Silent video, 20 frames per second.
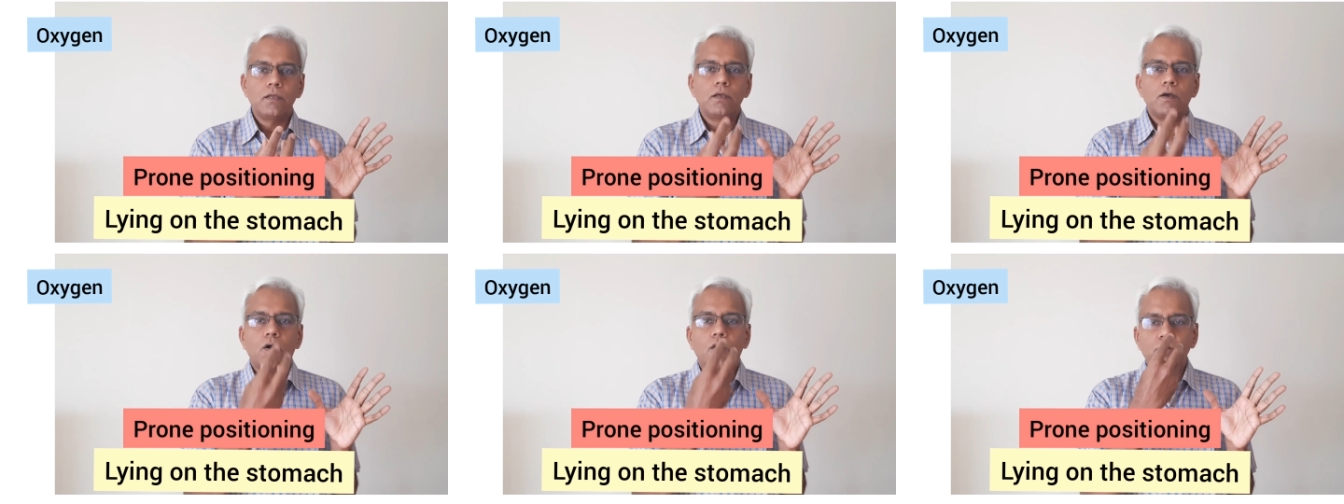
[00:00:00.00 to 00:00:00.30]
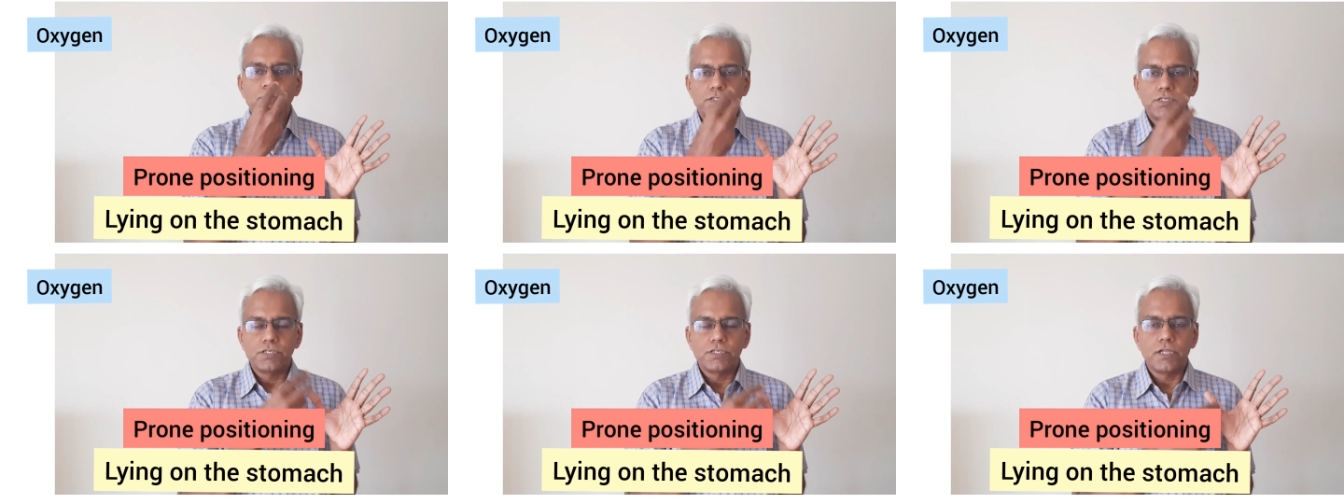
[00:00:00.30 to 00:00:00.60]

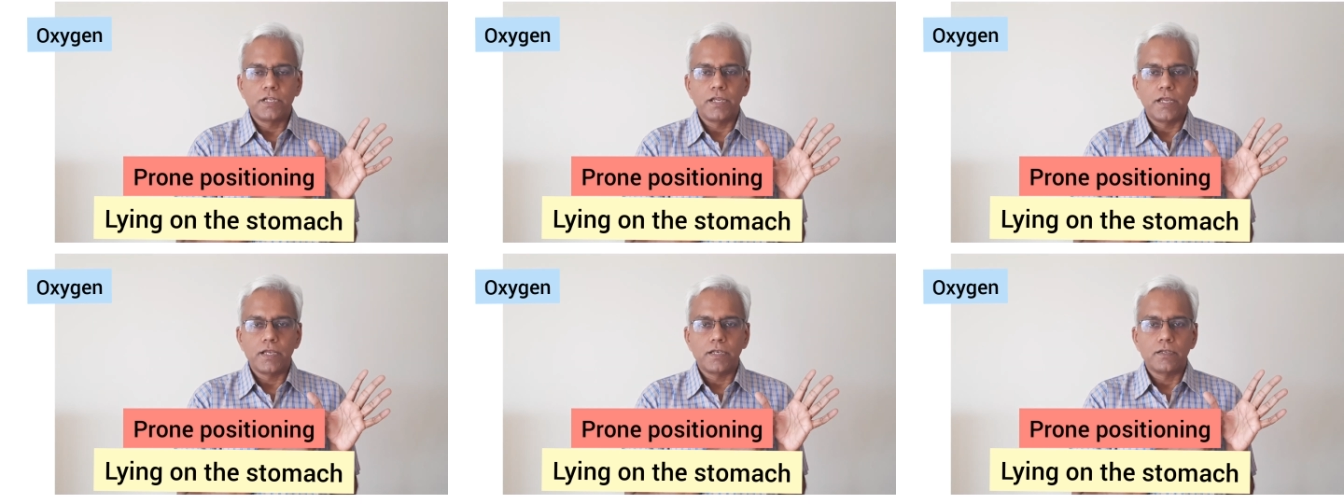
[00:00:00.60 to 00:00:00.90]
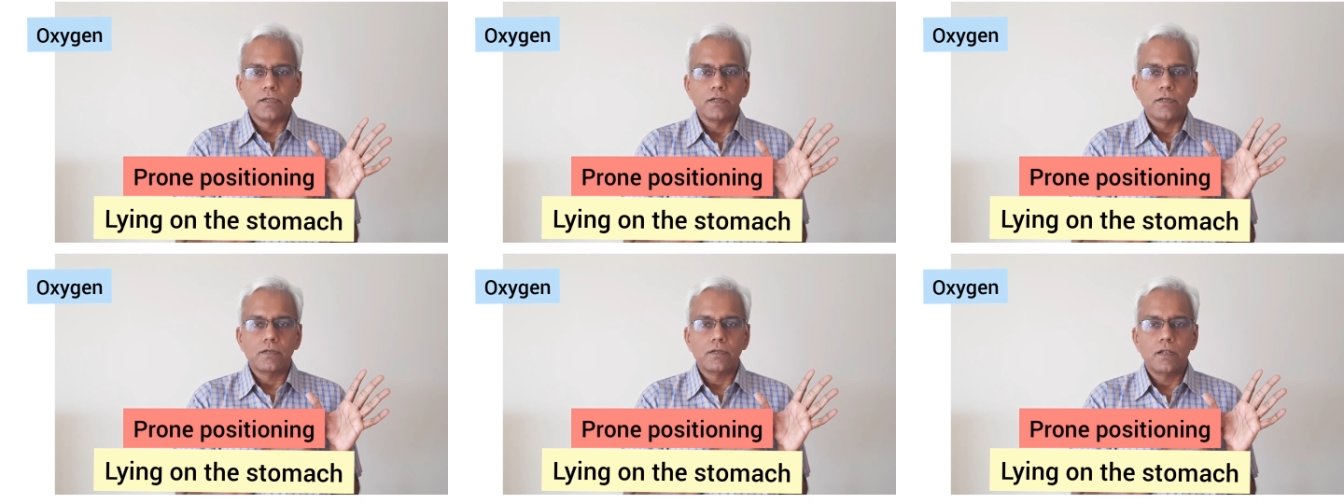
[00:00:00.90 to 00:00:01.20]

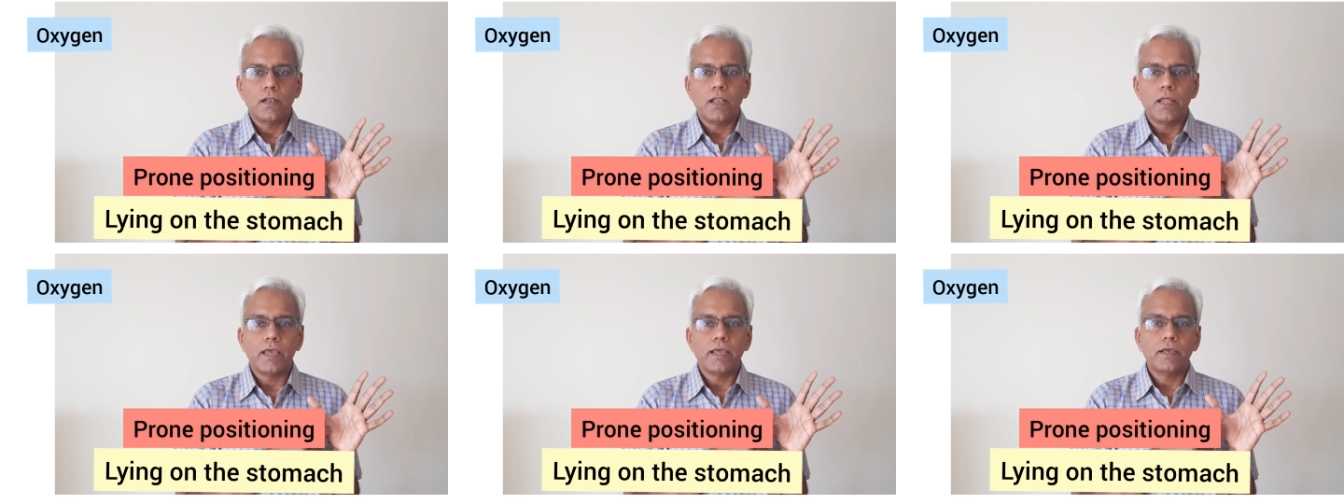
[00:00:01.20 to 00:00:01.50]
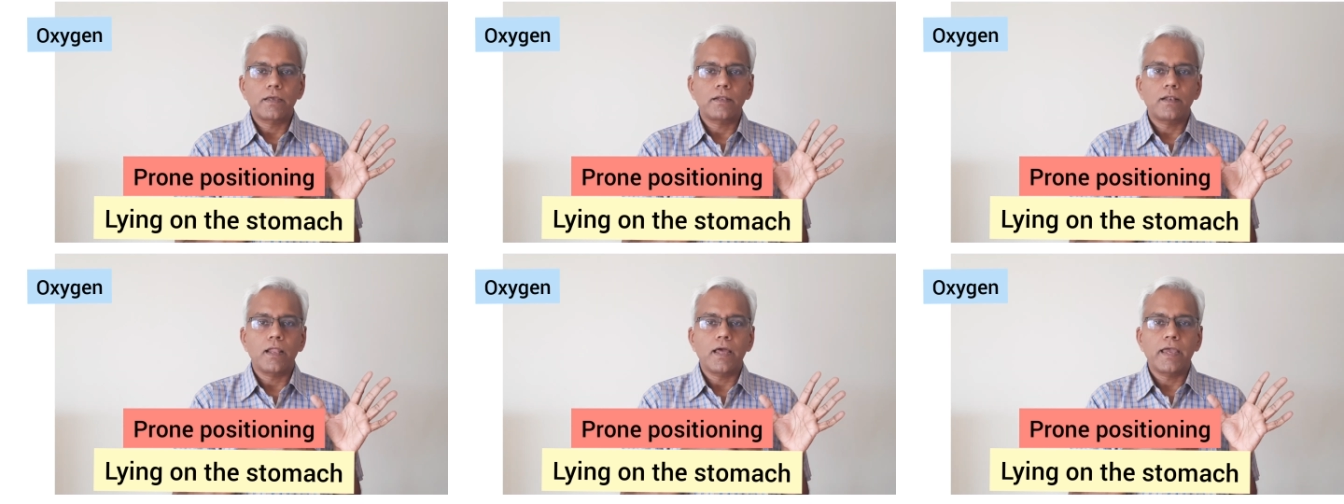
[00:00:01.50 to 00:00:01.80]
oxygenator
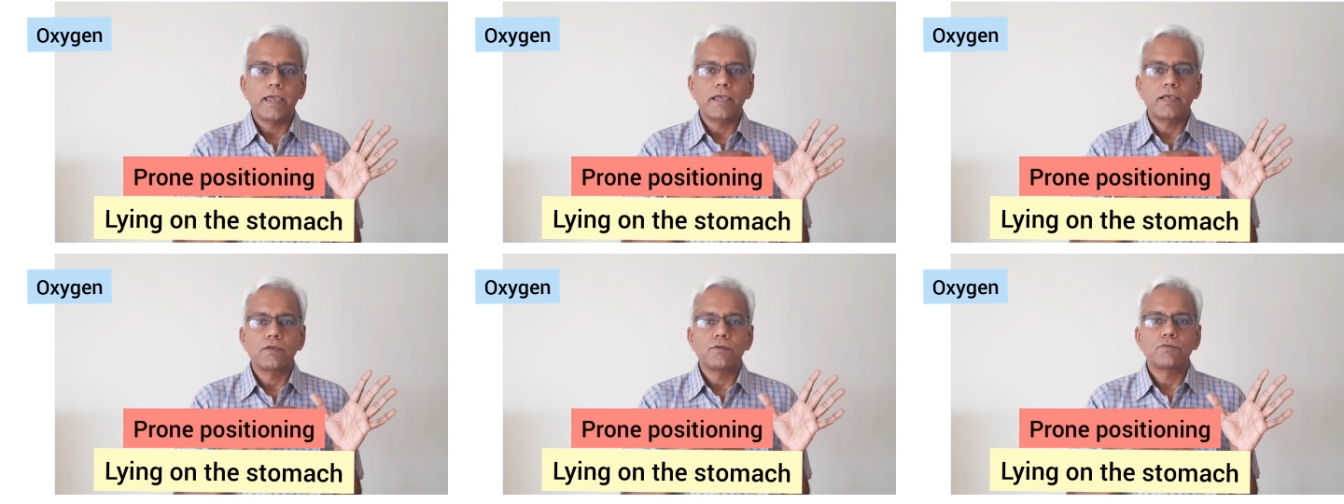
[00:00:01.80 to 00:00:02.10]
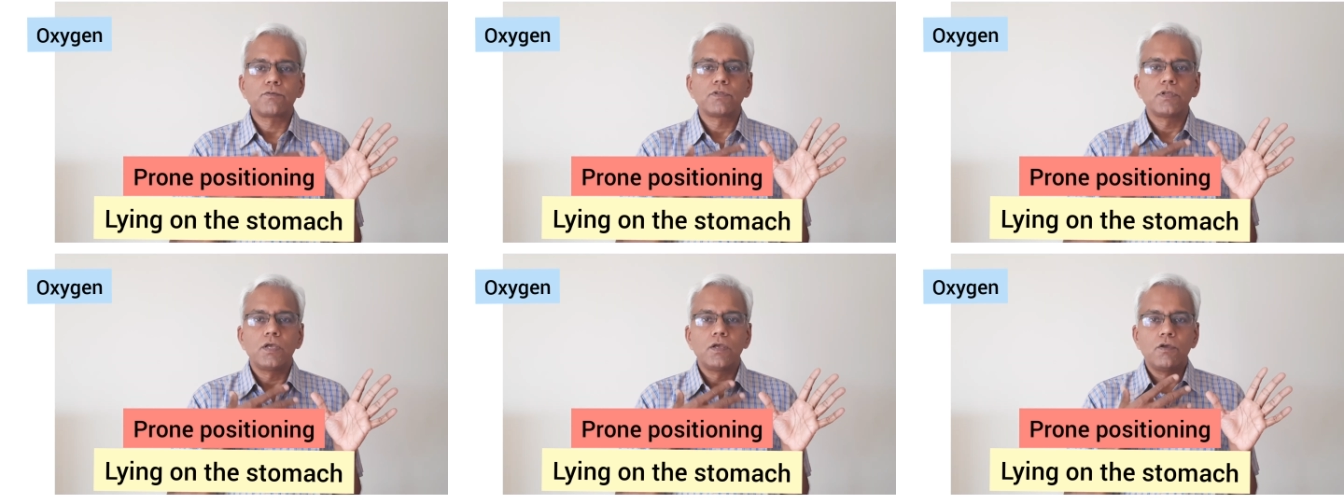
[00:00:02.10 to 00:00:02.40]
like lying
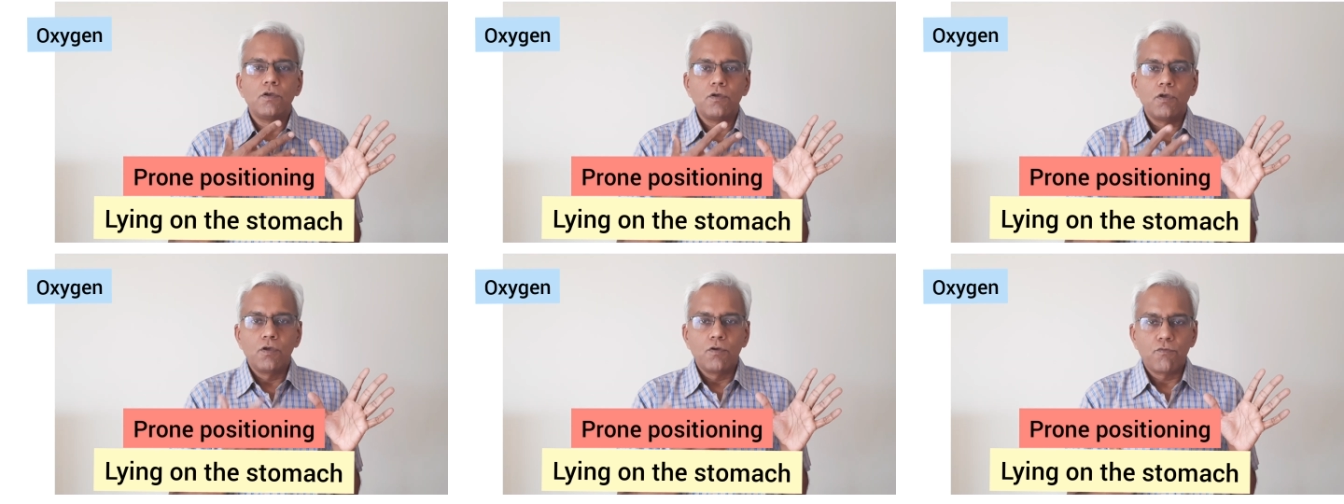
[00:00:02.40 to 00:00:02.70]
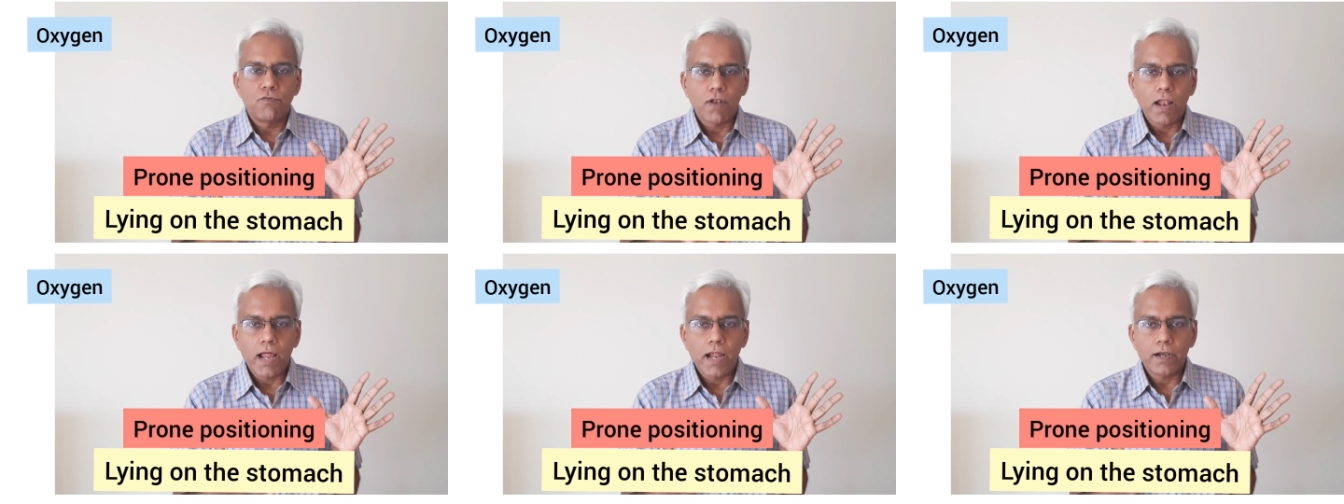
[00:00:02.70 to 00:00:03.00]

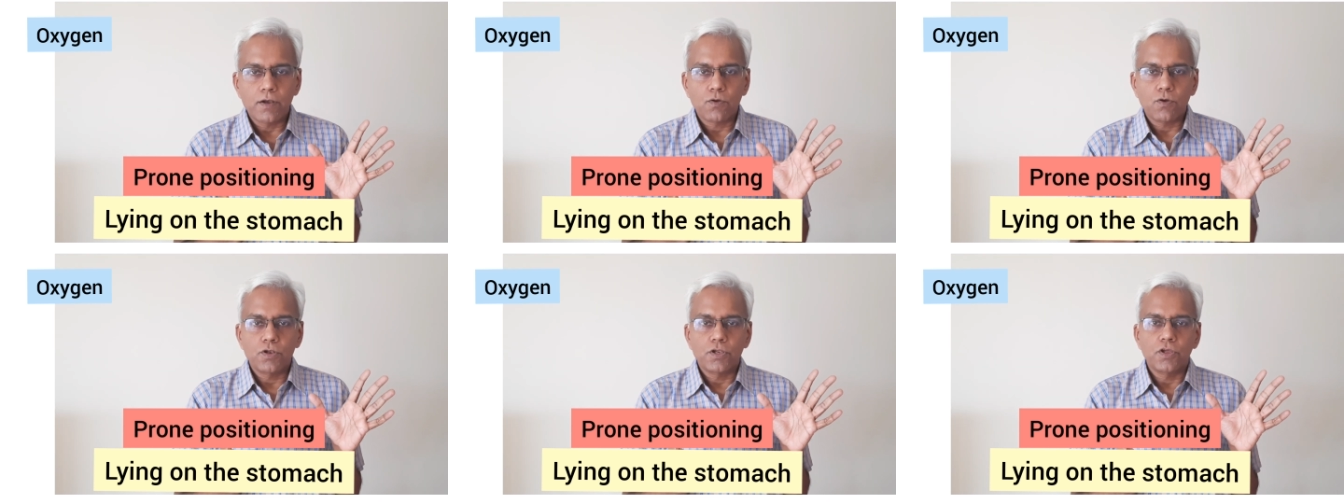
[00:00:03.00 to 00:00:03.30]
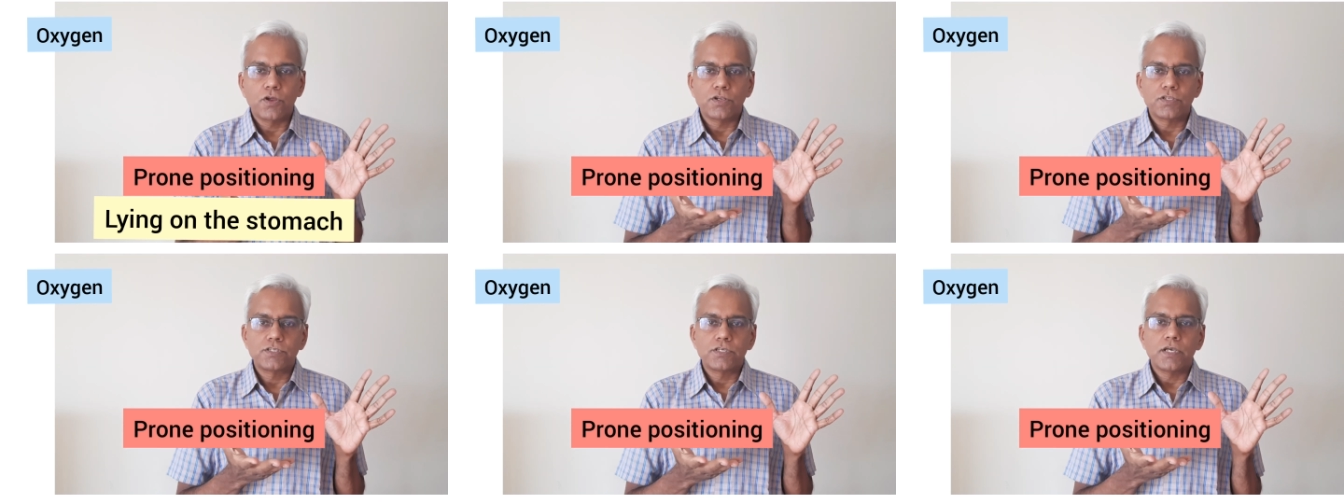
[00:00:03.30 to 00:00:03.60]
flat on
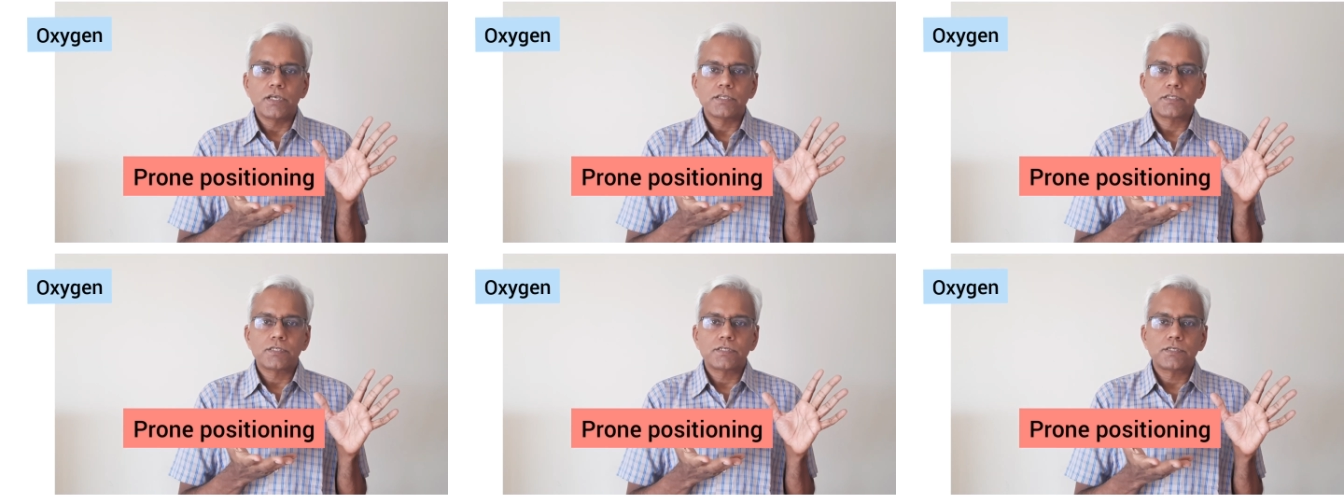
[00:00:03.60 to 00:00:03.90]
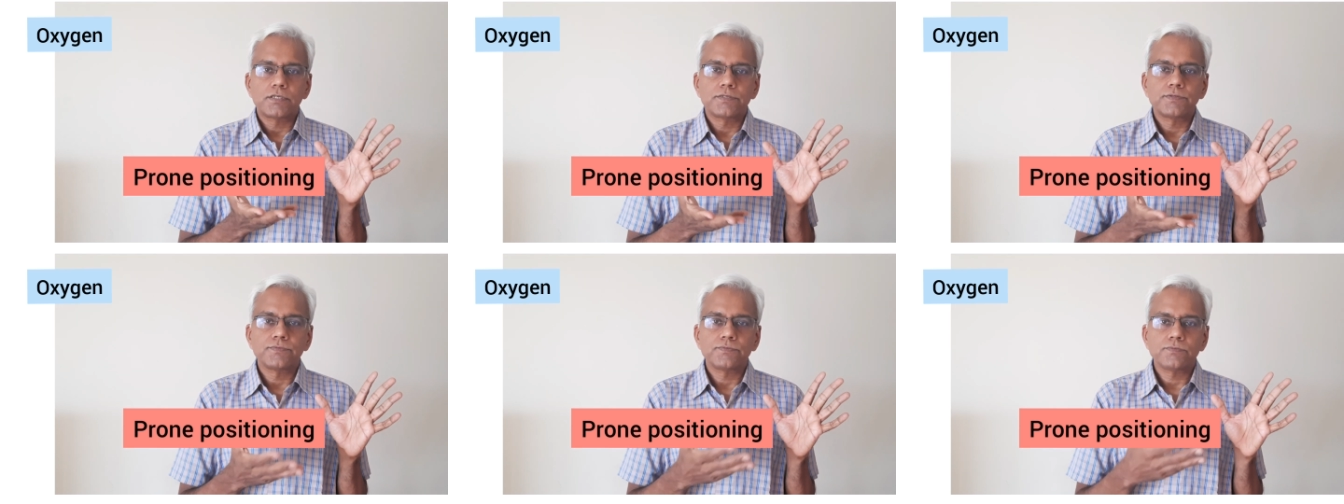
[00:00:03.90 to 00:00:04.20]
your chest